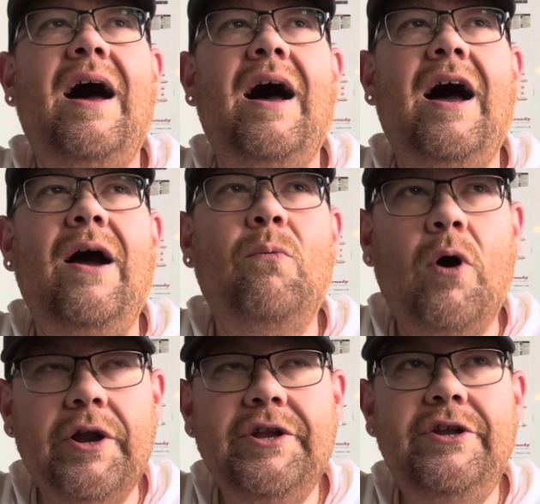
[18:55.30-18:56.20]
I
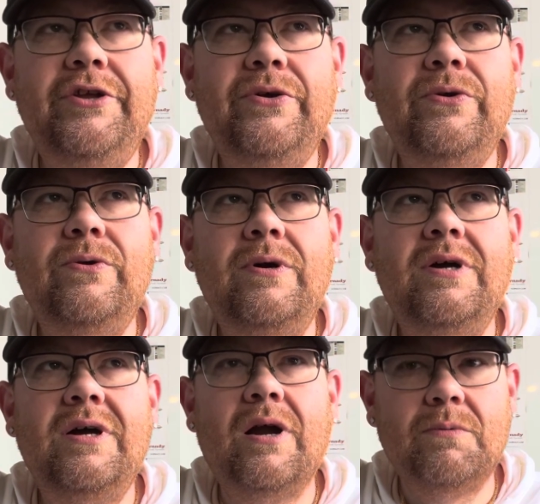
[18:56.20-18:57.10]
wanted to do
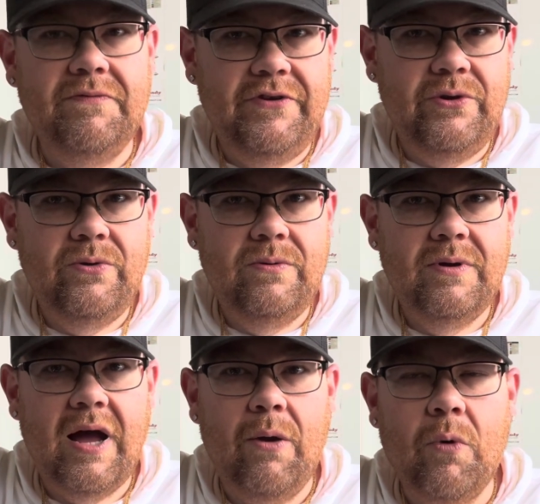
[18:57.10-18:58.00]
a review.
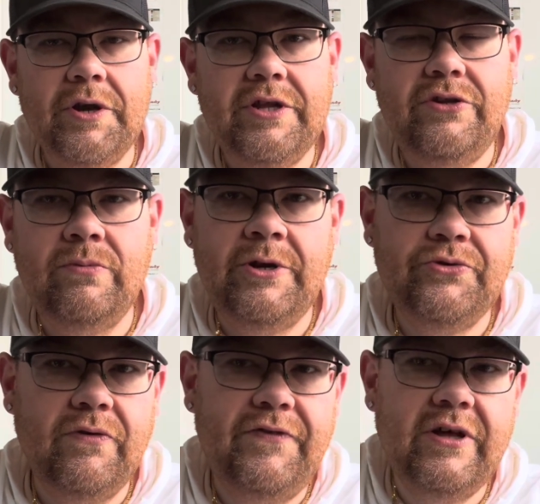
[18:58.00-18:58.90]
I wanted to do my
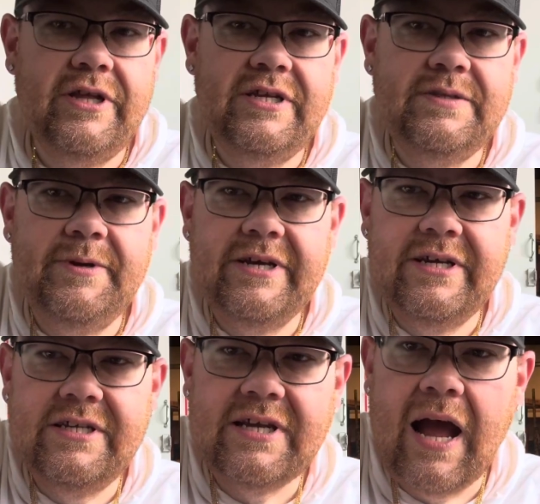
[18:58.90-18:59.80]
true feelings
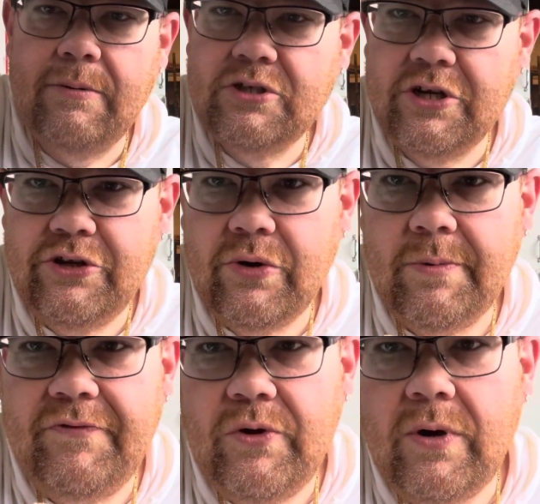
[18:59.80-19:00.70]
because I was going to do a
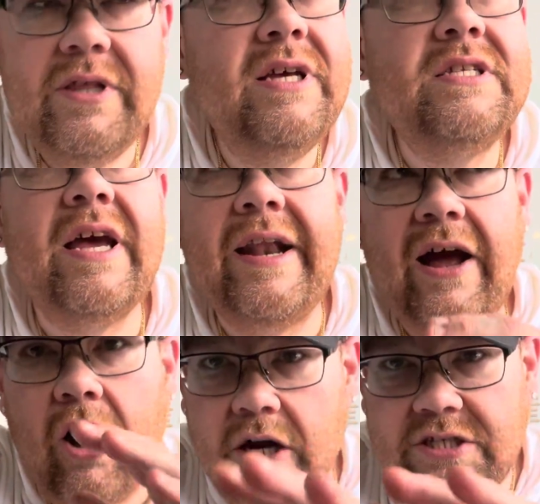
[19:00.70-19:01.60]
review on this. And I
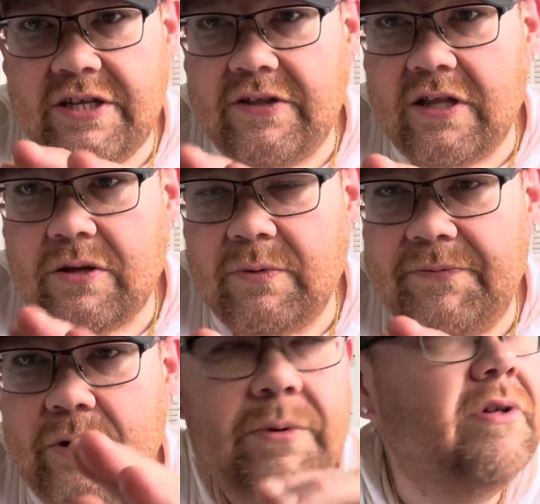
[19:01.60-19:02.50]
honestly thought the
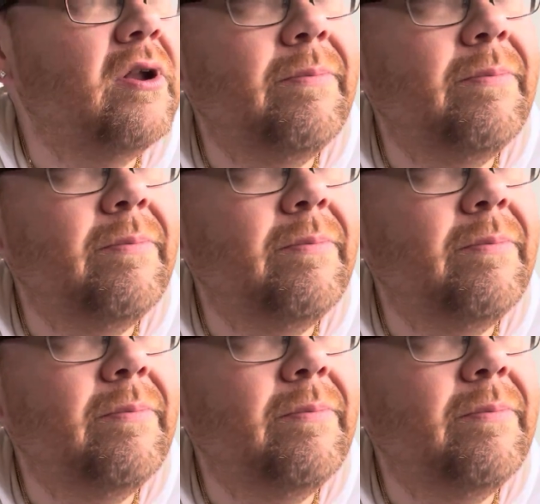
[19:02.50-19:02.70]
review was going to